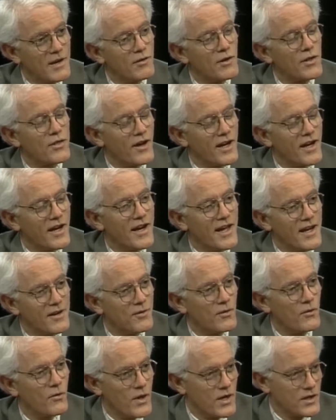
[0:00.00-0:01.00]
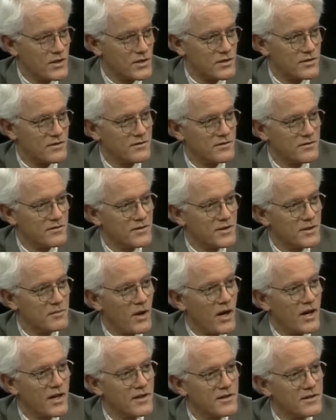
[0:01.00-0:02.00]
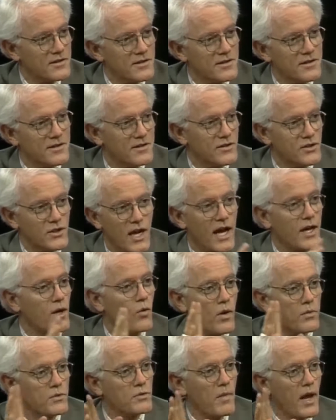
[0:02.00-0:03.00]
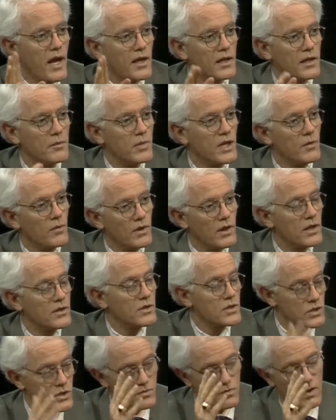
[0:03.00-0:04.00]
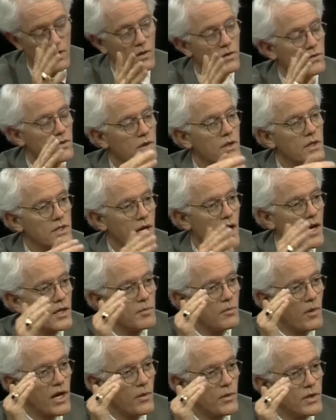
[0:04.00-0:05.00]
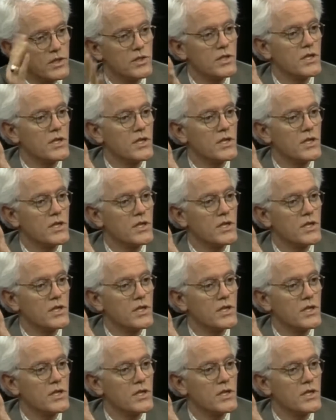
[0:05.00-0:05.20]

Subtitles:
I never thought I'd ever wish for the market to not go up dramatically. But let's argue the market went to